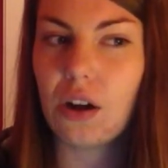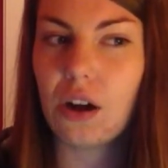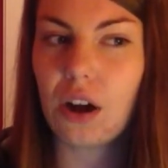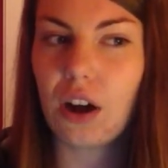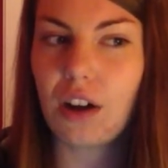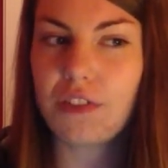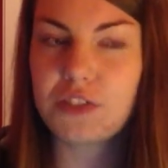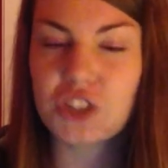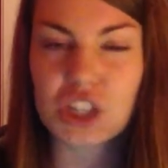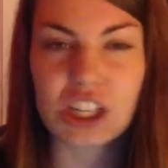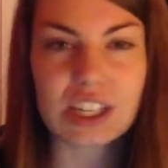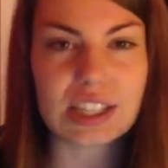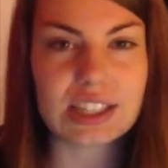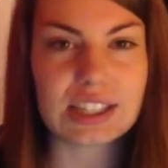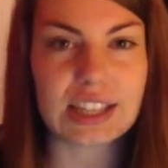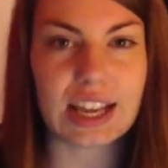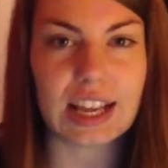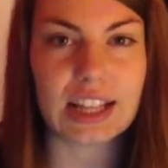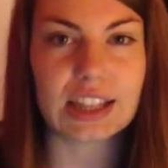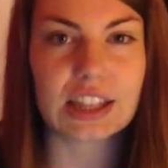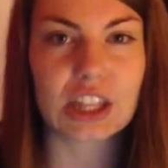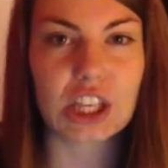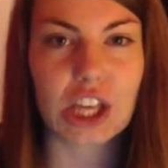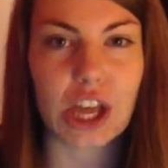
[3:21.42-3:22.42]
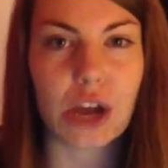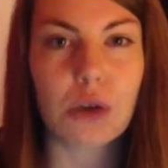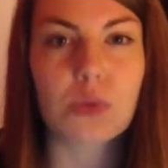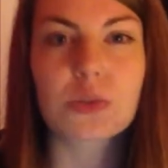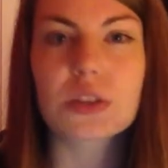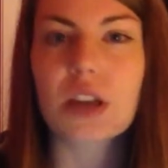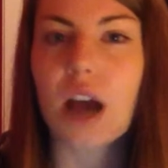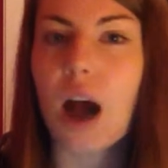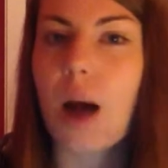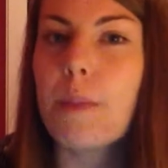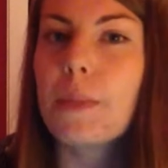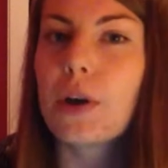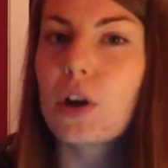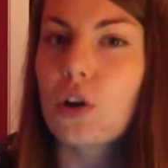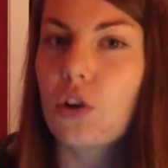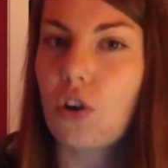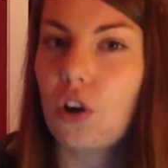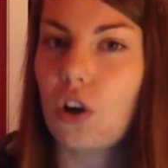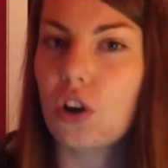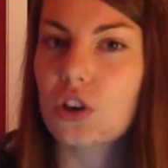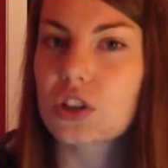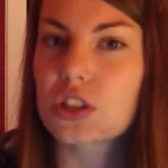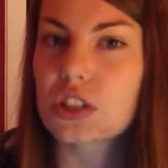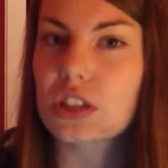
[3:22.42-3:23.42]
I've just said the girls come
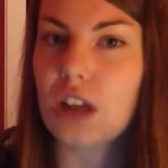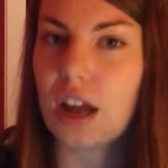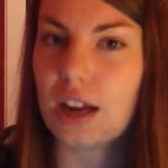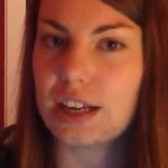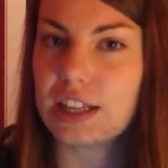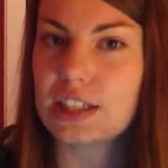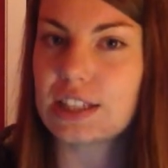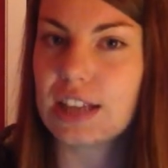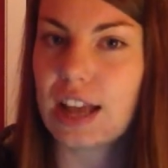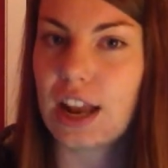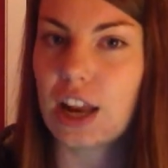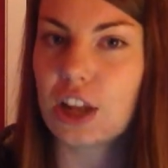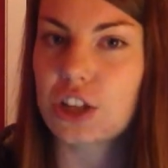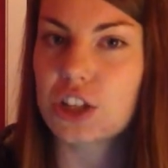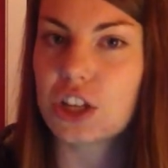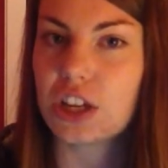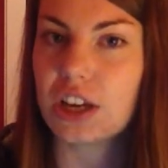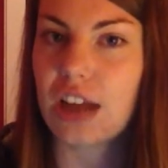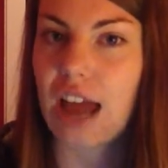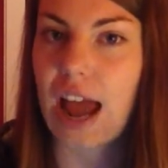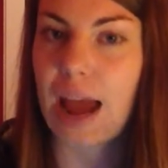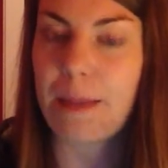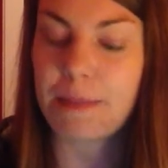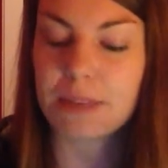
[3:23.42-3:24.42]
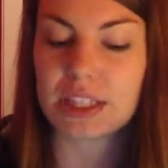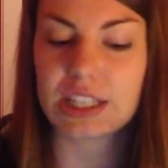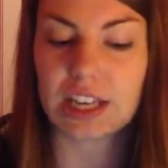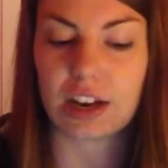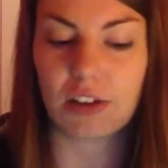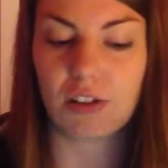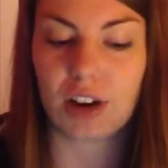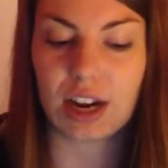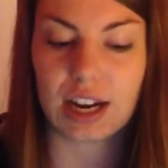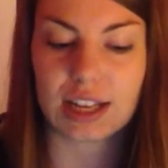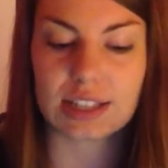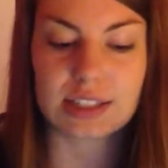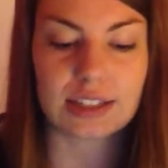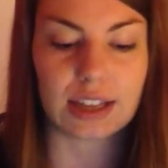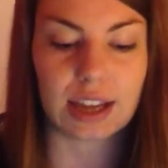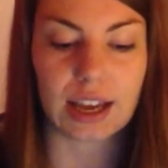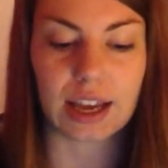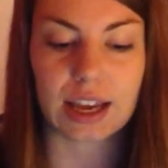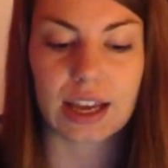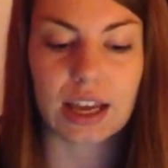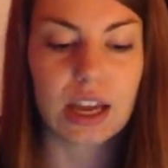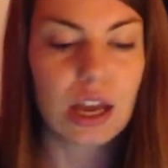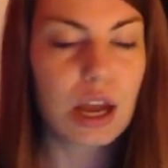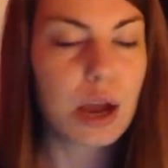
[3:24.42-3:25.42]
across unintelligent and
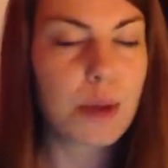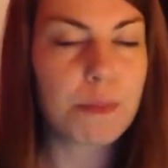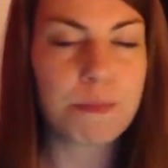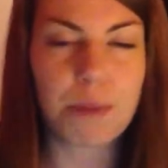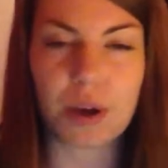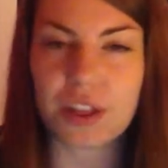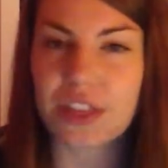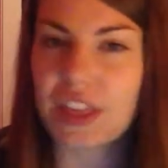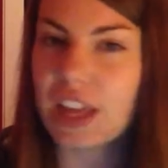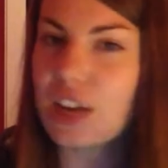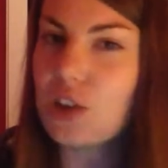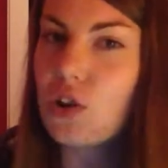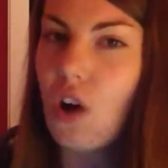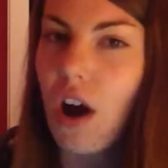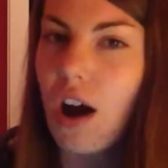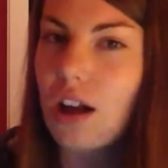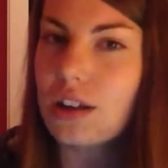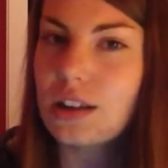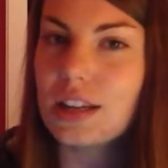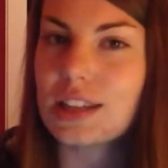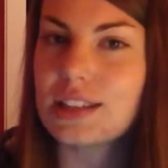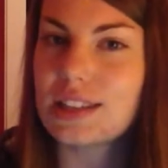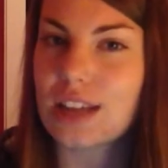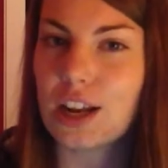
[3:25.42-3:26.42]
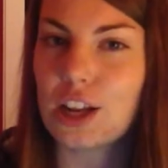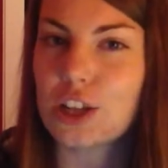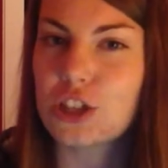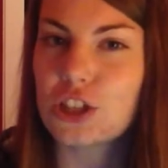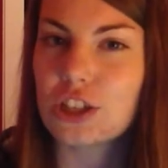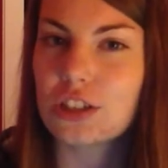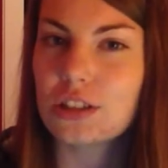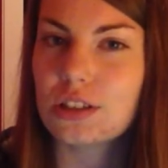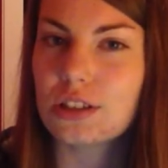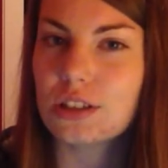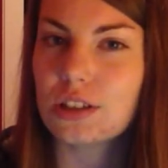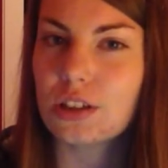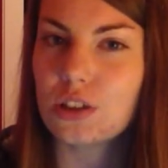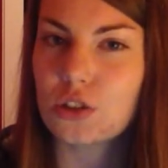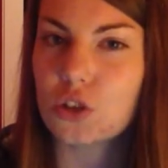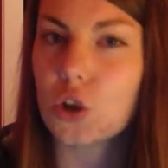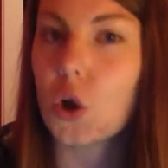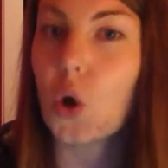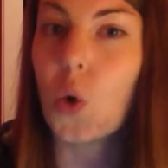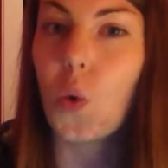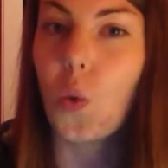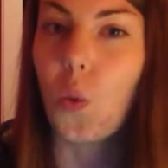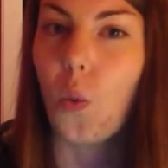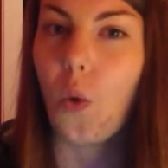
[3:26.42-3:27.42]
materialistic, but they're not unintelligent at
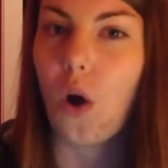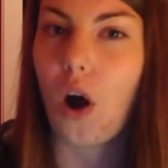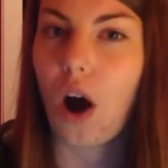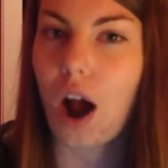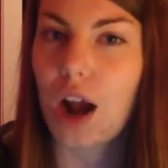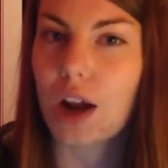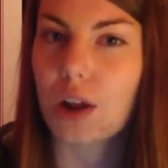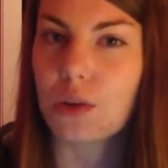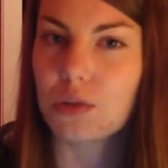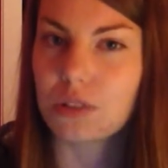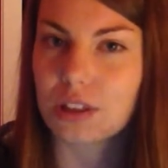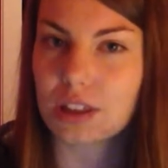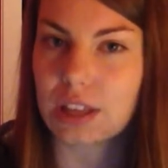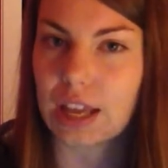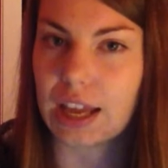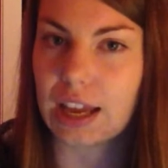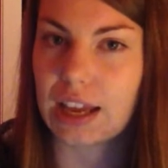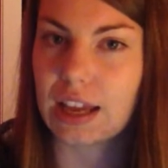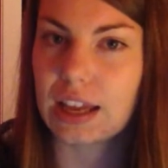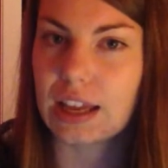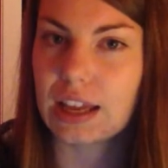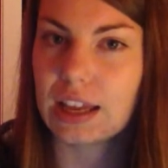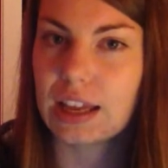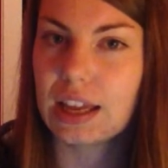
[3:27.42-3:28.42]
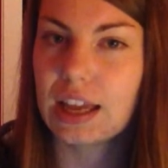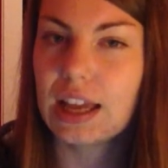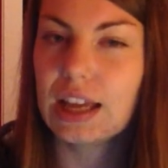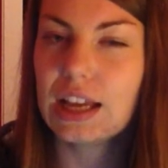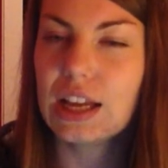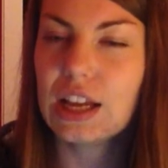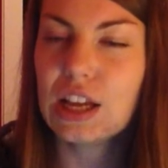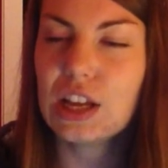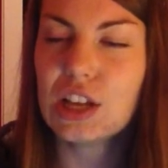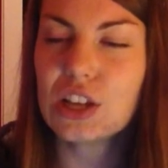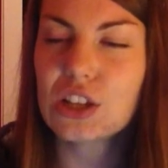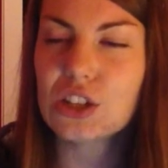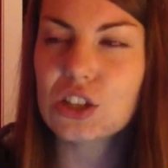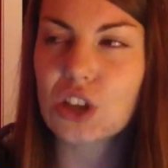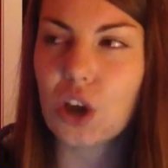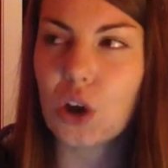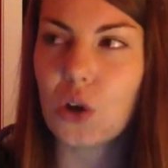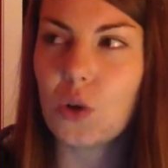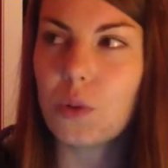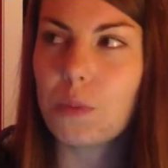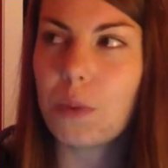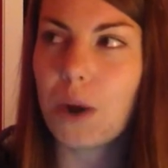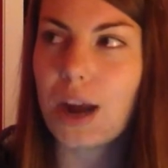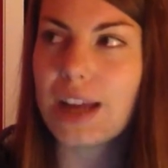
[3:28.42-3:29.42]
all, I don't think.
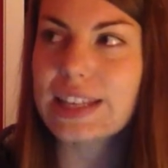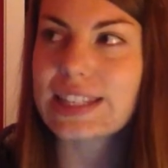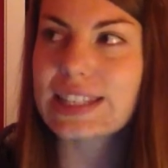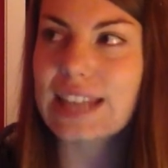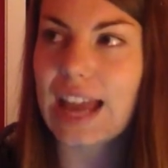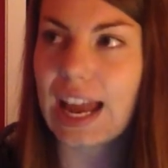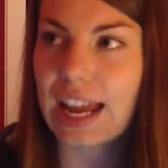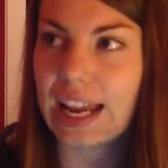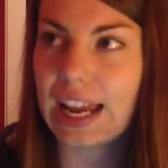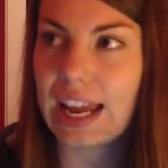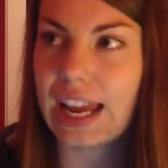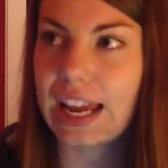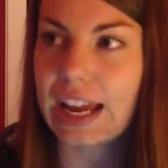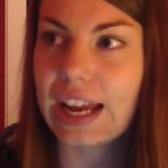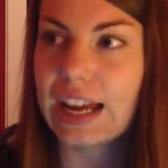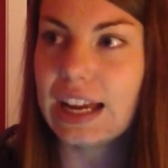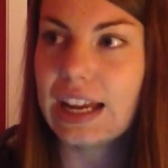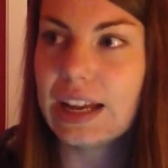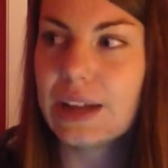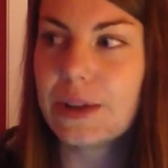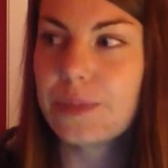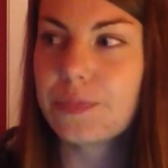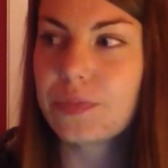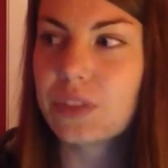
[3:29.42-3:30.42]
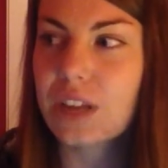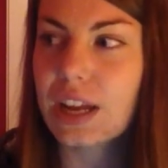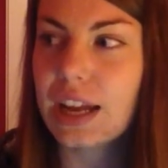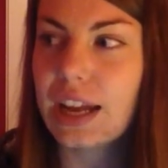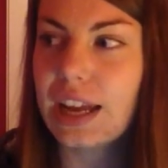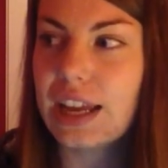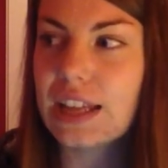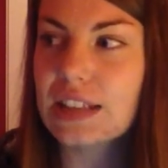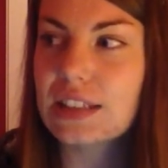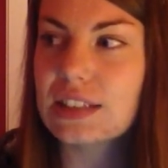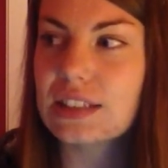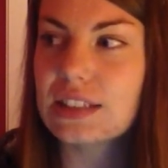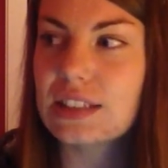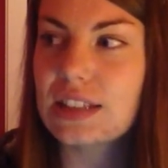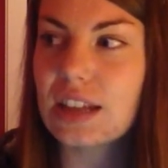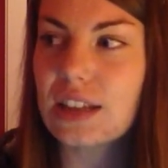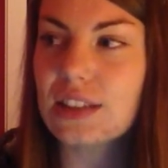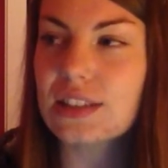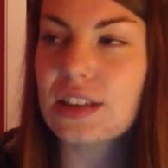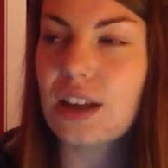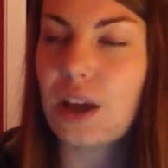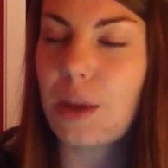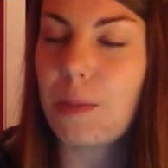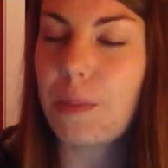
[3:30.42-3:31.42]
So by saying it
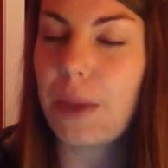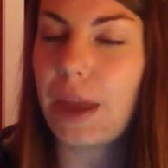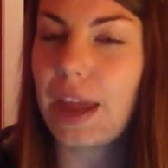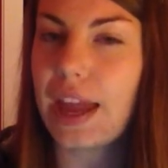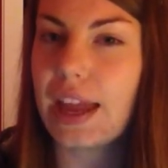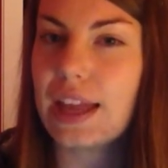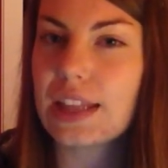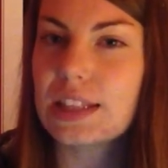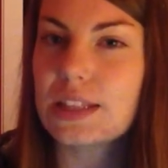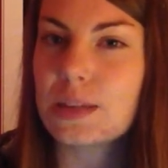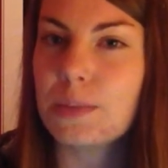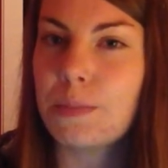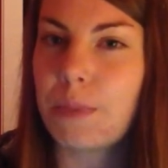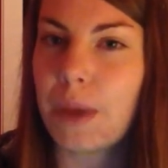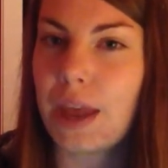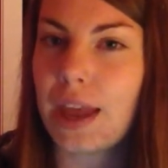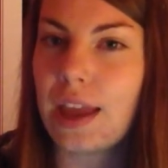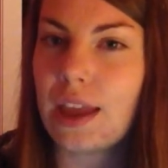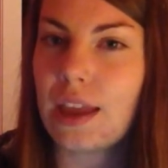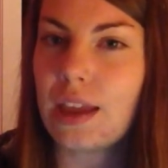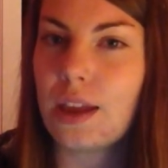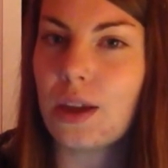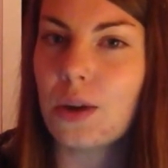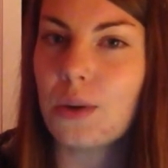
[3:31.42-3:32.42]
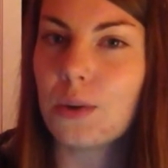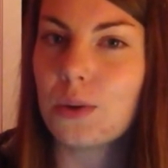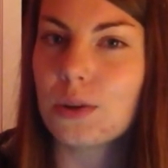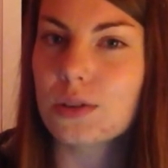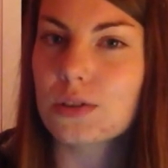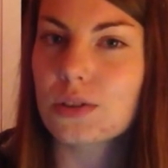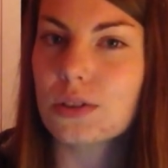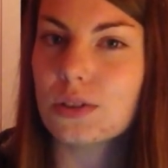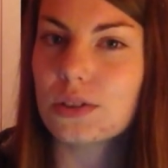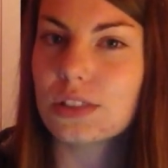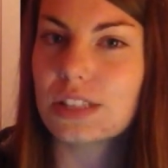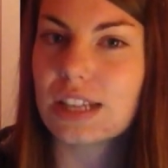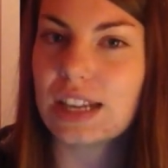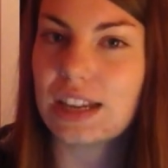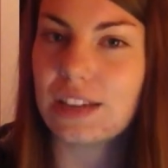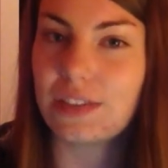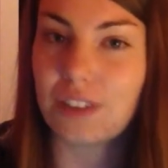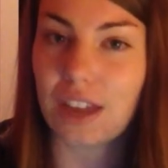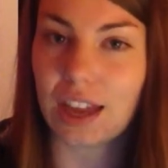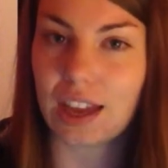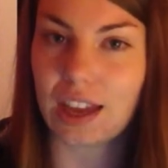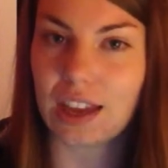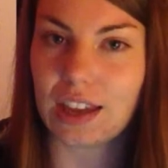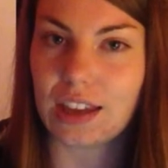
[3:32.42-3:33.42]
doesn't appear to be what's on
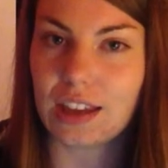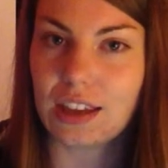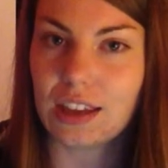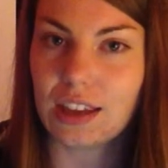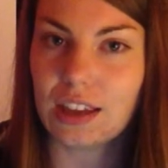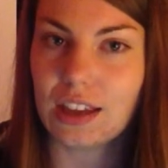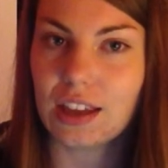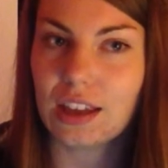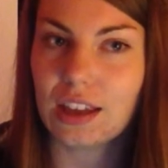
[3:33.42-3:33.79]
TV,